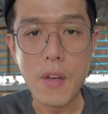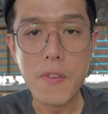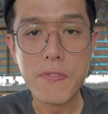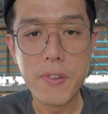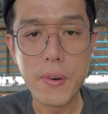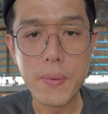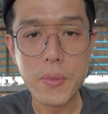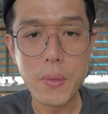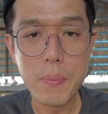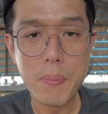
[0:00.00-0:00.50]

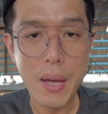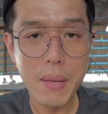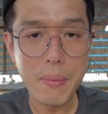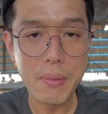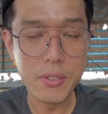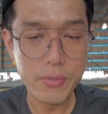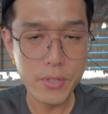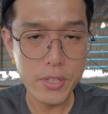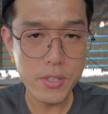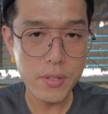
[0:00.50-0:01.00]
from my
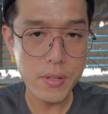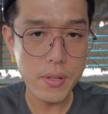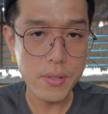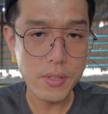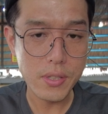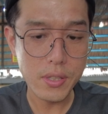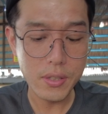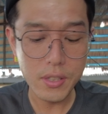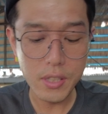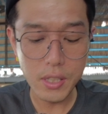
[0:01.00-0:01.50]
research,
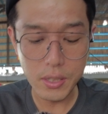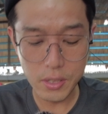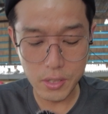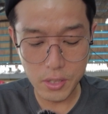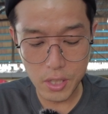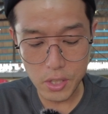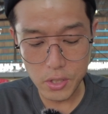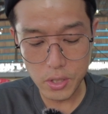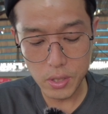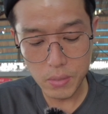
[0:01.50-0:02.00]
this
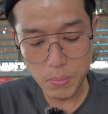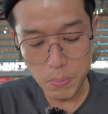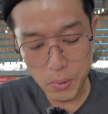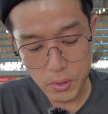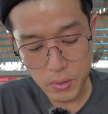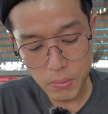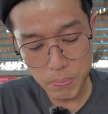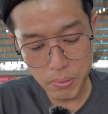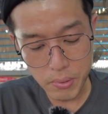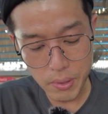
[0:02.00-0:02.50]
dish is
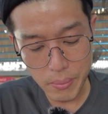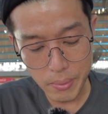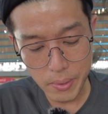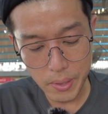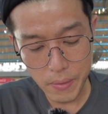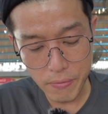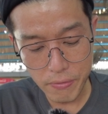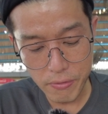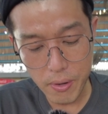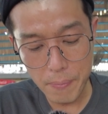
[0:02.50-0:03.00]
most probably
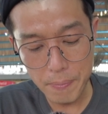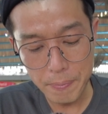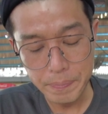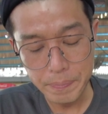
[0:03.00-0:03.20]
from